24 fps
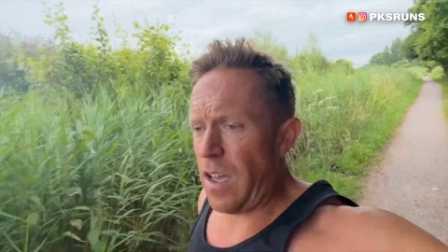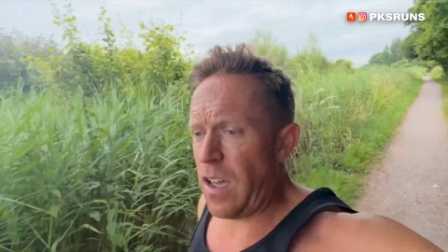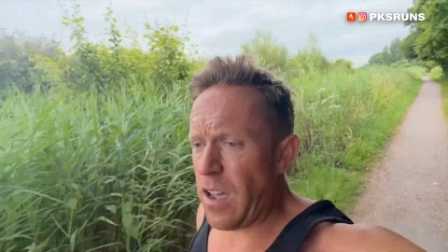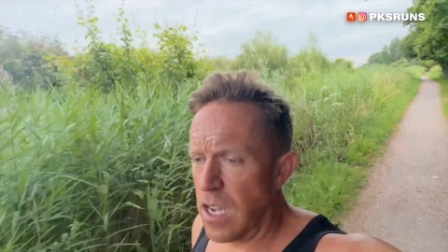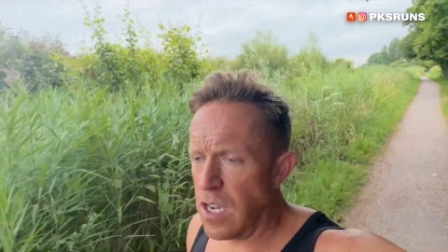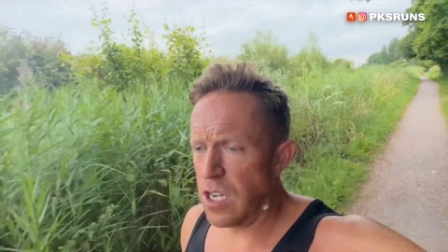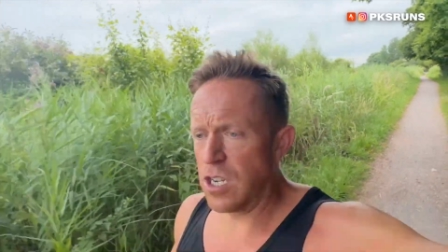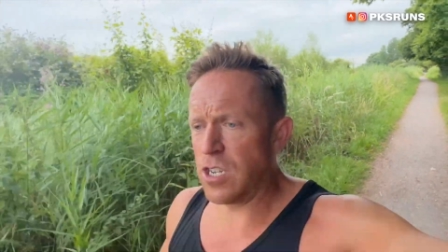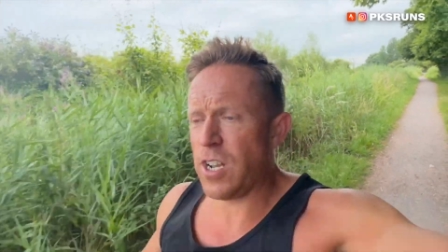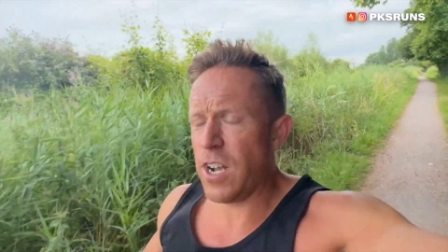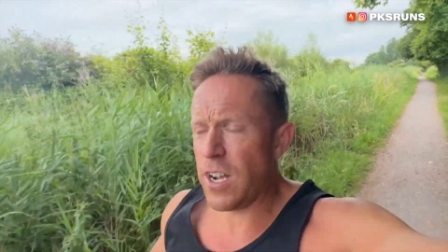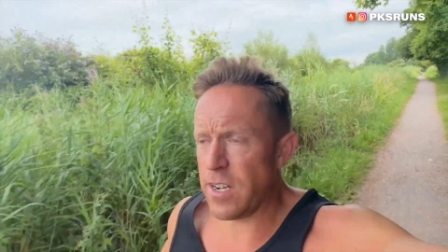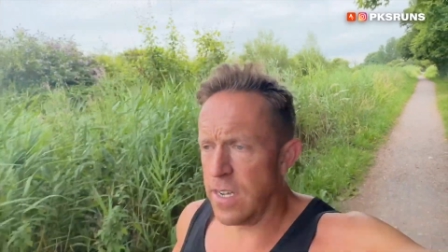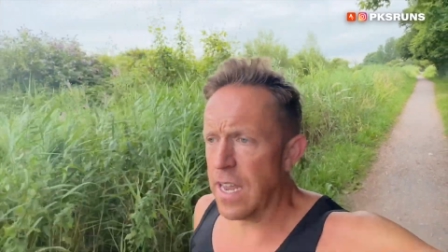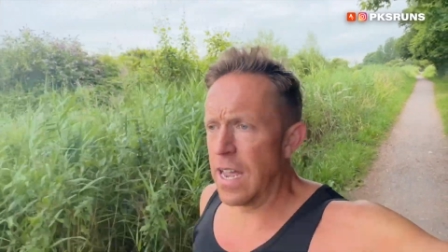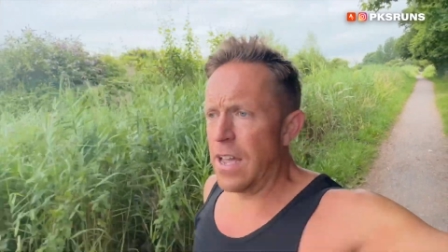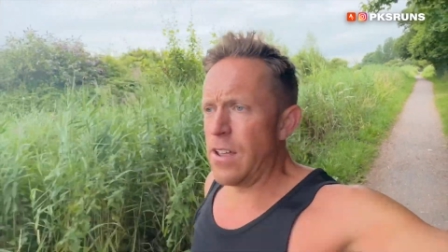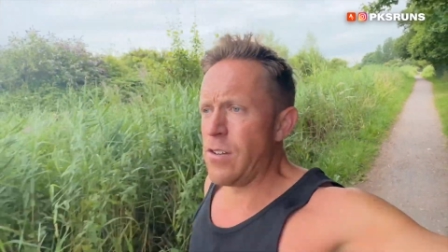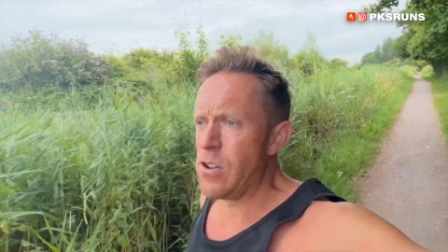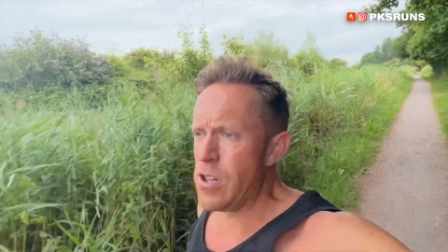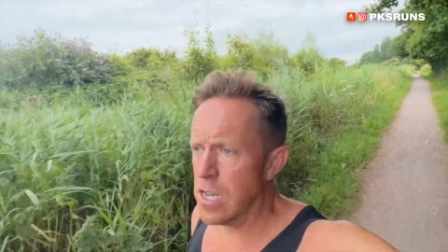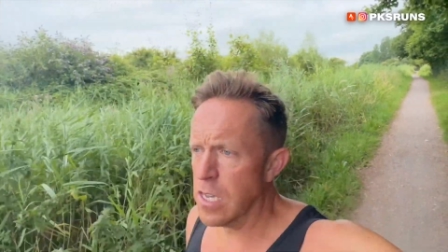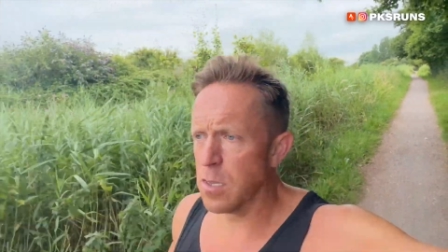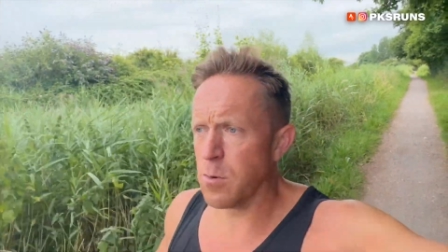shut
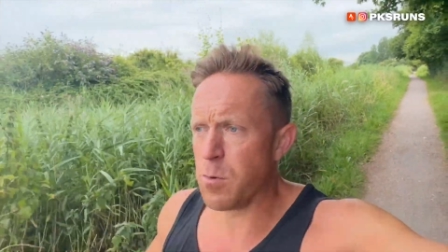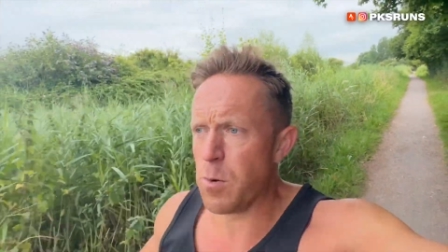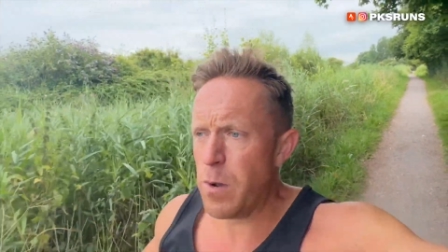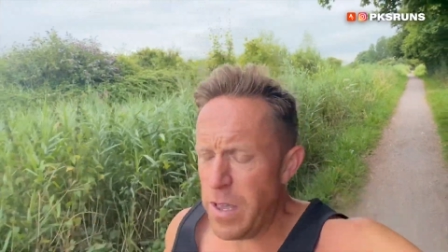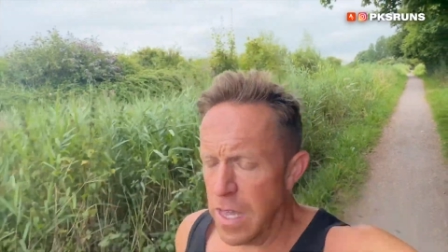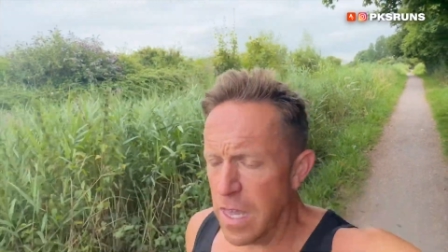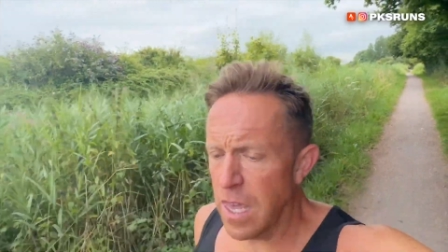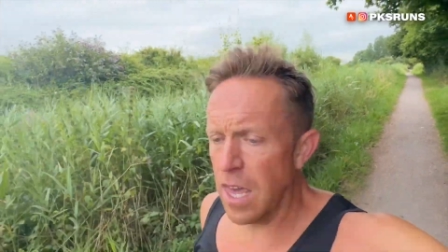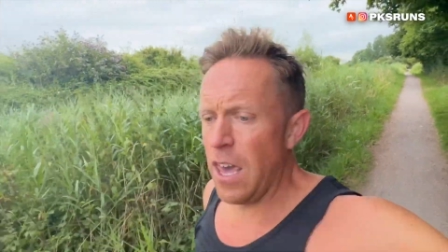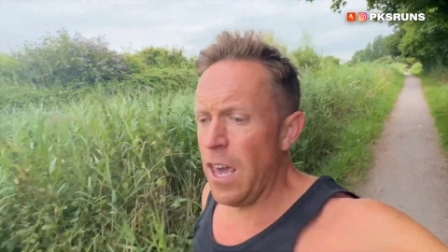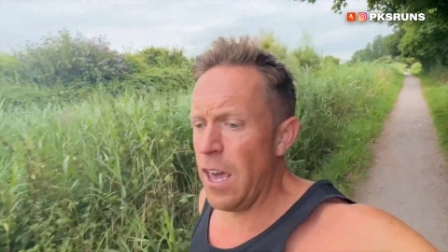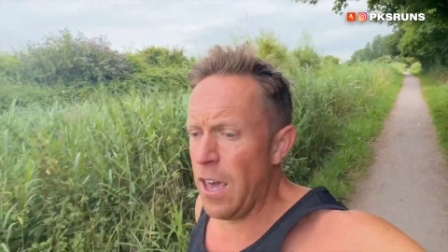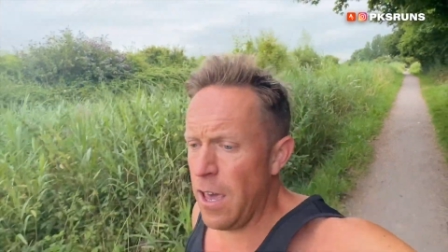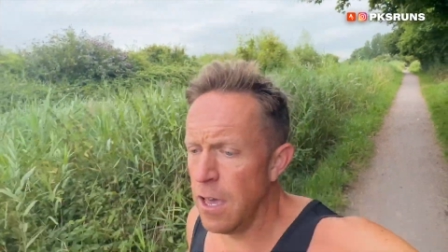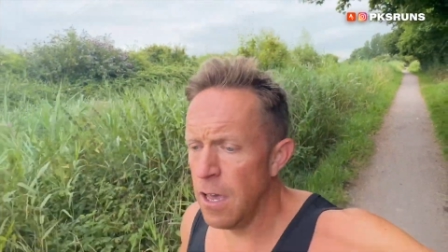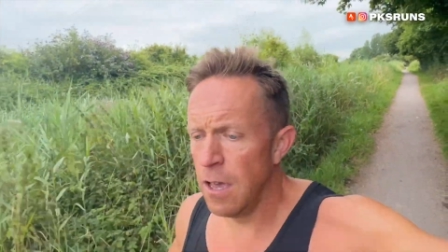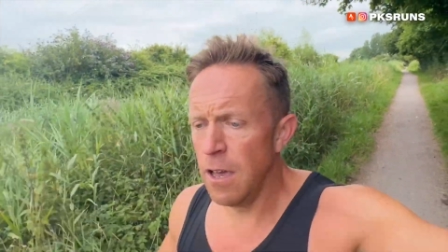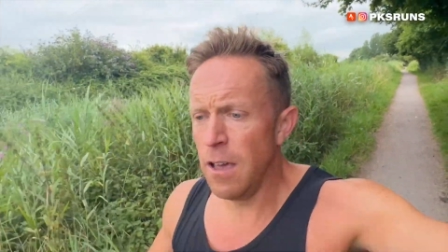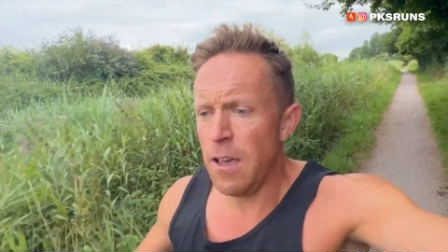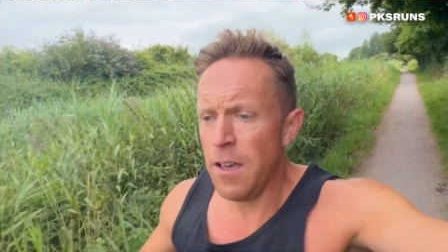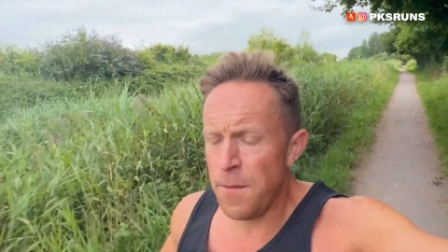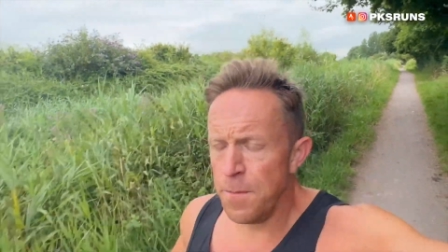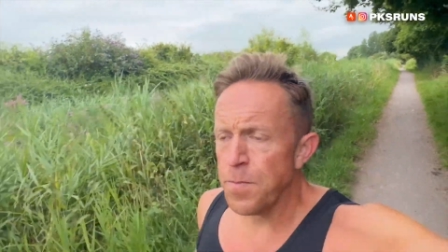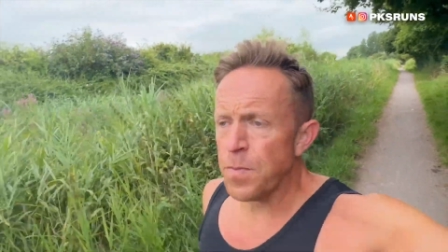down last week
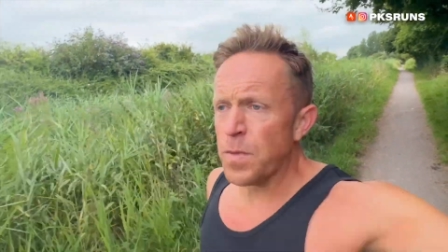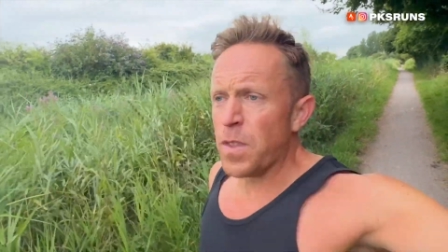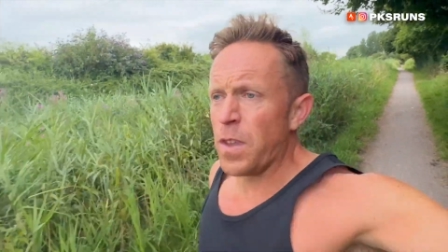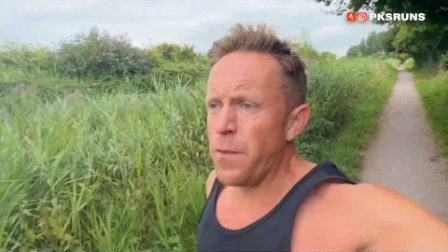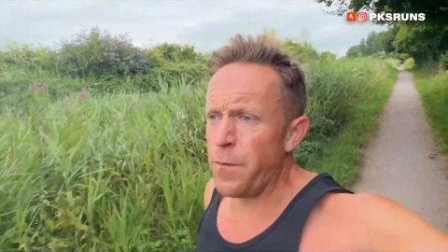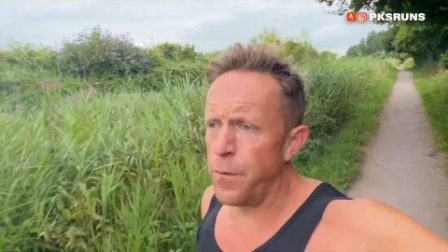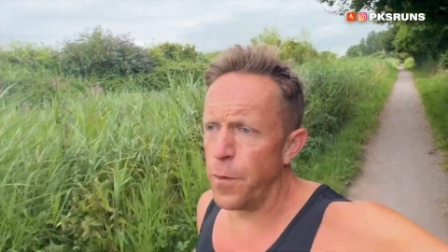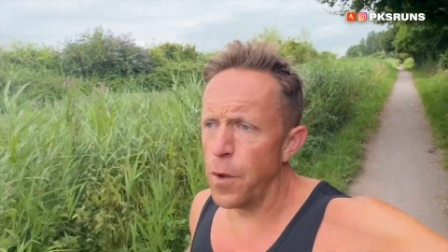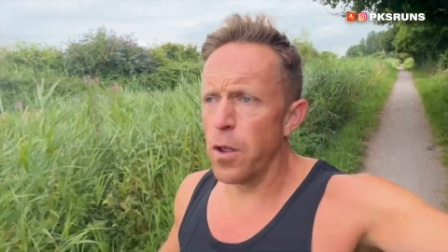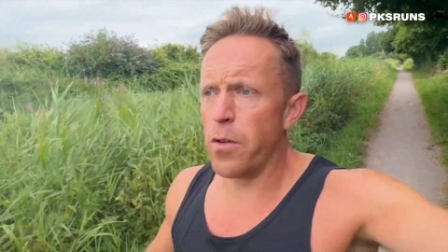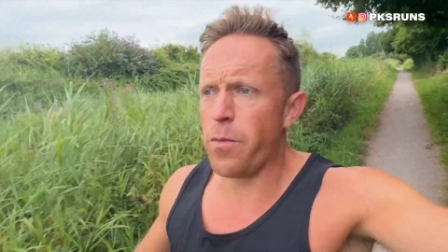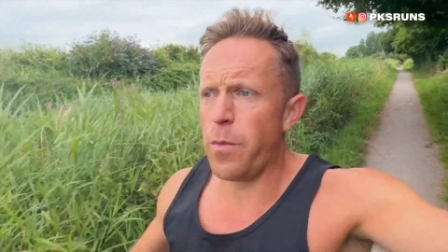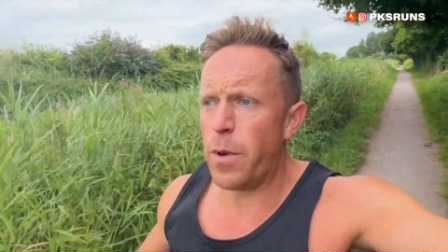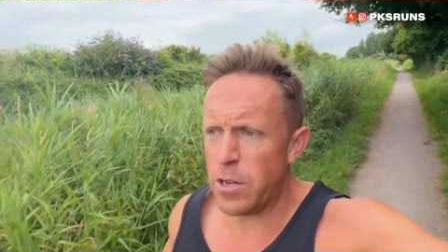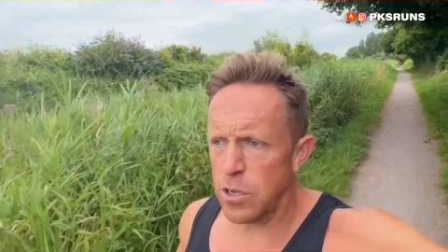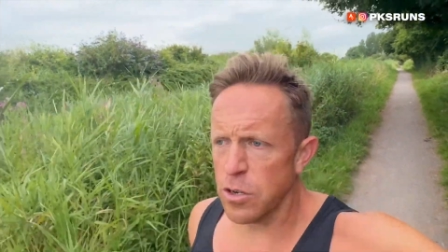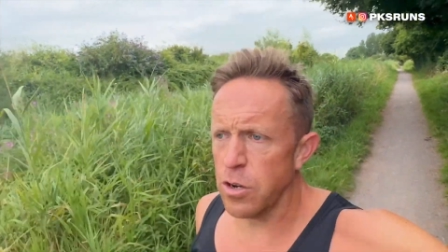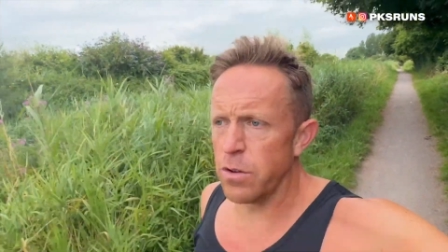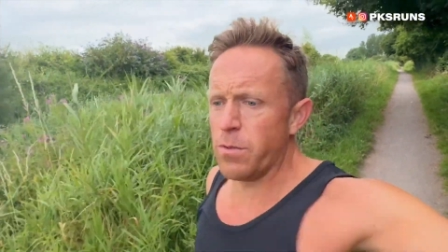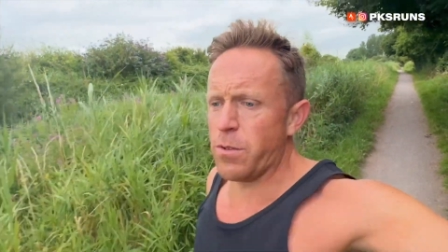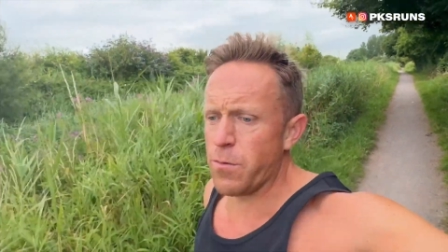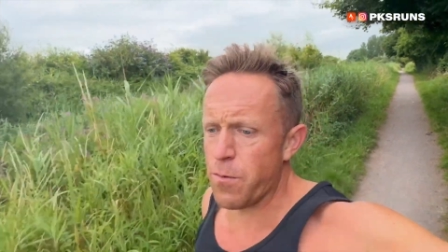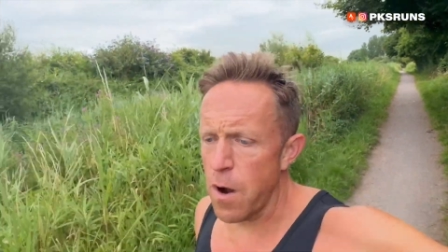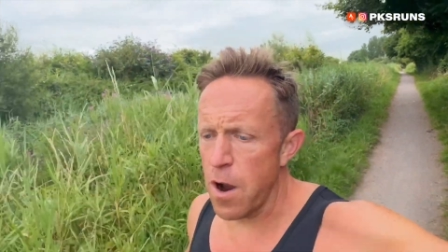following my
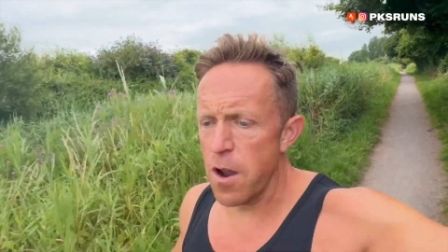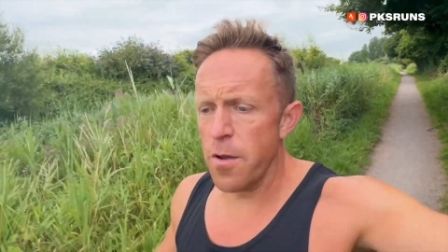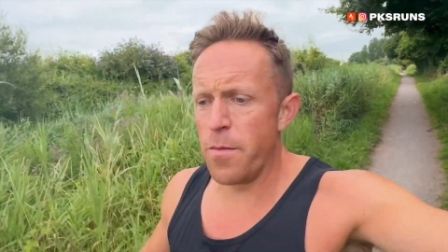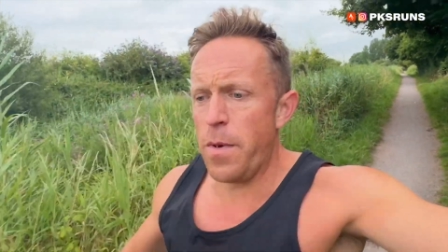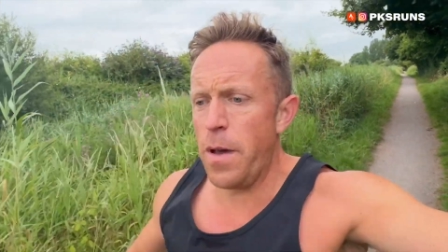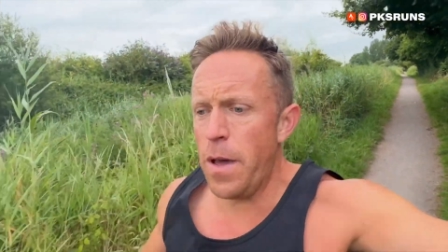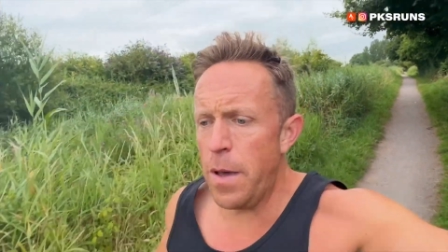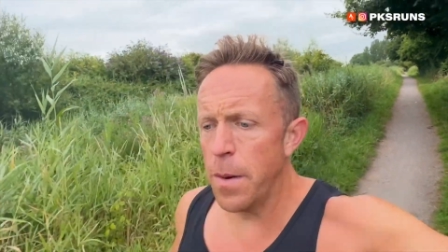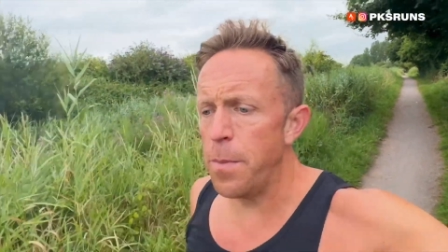trip to Rome,